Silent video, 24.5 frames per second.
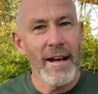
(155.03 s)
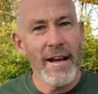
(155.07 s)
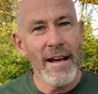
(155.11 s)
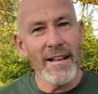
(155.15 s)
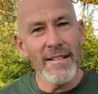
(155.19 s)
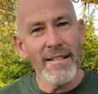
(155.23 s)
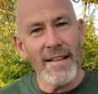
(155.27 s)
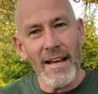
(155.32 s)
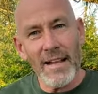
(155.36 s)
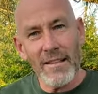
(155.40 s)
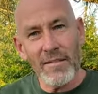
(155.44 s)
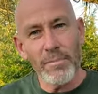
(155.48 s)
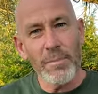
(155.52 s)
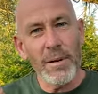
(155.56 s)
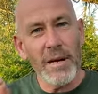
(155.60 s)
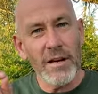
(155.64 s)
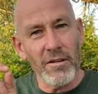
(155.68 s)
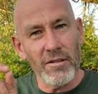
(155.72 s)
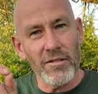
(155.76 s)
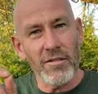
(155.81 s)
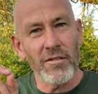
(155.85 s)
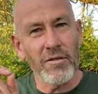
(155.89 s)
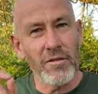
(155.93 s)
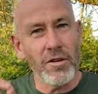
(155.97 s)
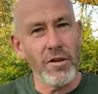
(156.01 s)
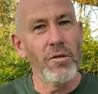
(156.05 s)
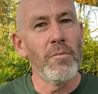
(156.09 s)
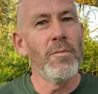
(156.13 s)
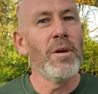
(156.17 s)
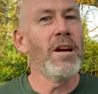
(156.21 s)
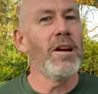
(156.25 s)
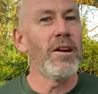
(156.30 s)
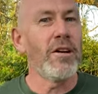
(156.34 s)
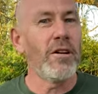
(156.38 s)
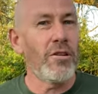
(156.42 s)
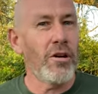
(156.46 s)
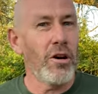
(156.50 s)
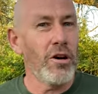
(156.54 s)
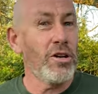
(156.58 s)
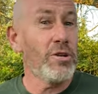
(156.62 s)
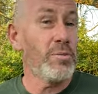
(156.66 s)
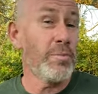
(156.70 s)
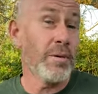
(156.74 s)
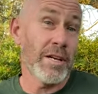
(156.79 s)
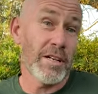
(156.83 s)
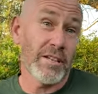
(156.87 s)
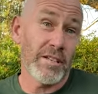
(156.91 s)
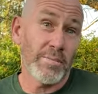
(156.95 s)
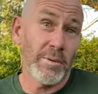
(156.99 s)
And that's because of human
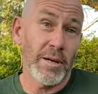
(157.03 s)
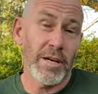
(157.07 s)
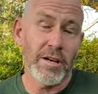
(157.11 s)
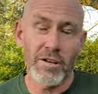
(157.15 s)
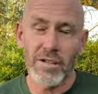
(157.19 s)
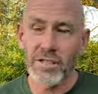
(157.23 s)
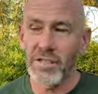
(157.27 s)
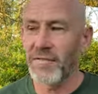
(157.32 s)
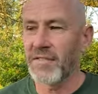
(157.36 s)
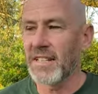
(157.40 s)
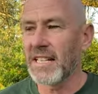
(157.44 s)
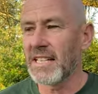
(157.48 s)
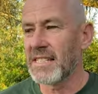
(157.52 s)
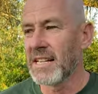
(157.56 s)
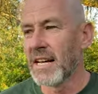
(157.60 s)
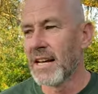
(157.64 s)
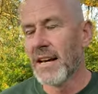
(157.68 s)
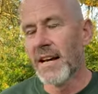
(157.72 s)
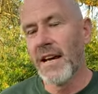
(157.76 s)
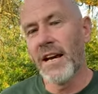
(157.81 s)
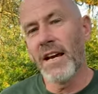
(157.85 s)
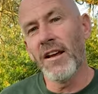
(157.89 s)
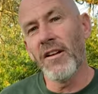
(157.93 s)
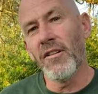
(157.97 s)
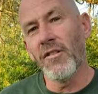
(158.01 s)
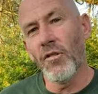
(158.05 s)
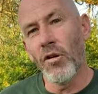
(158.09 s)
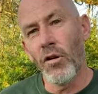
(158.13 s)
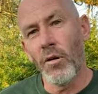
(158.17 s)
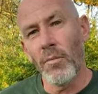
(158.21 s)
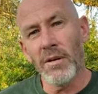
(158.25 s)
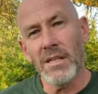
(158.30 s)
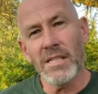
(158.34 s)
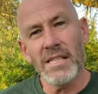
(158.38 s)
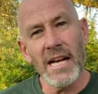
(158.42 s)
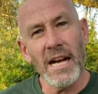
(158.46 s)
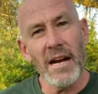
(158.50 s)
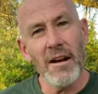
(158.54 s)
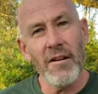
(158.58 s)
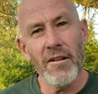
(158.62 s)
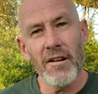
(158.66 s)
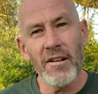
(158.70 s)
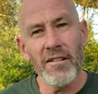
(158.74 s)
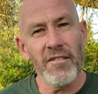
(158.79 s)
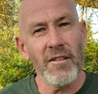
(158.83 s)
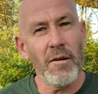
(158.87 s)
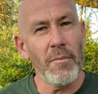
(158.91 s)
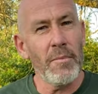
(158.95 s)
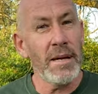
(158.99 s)
encroachment. It's because of these enormous
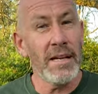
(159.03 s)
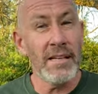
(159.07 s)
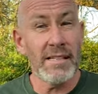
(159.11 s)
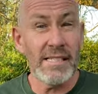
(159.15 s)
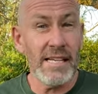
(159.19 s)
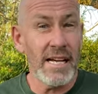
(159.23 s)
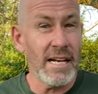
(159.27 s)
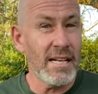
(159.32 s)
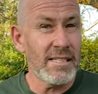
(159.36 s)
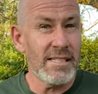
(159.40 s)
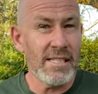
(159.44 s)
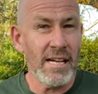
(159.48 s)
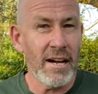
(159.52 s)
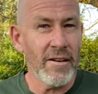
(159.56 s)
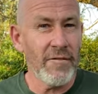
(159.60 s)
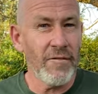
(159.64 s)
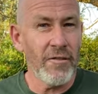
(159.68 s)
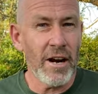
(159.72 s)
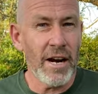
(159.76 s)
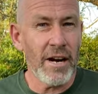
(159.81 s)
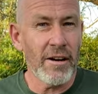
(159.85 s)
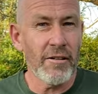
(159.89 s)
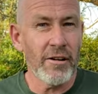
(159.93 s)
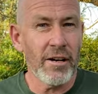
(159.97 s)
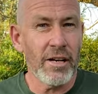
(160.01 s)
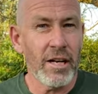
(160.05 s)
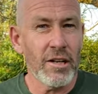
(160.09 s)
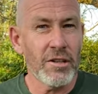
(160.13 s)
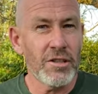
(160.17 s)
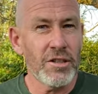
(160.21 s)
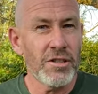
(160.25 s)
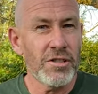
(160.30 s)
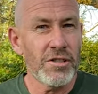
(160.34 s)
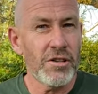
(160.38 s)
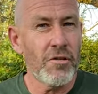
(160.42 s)
areas that are being set aside for agriculture.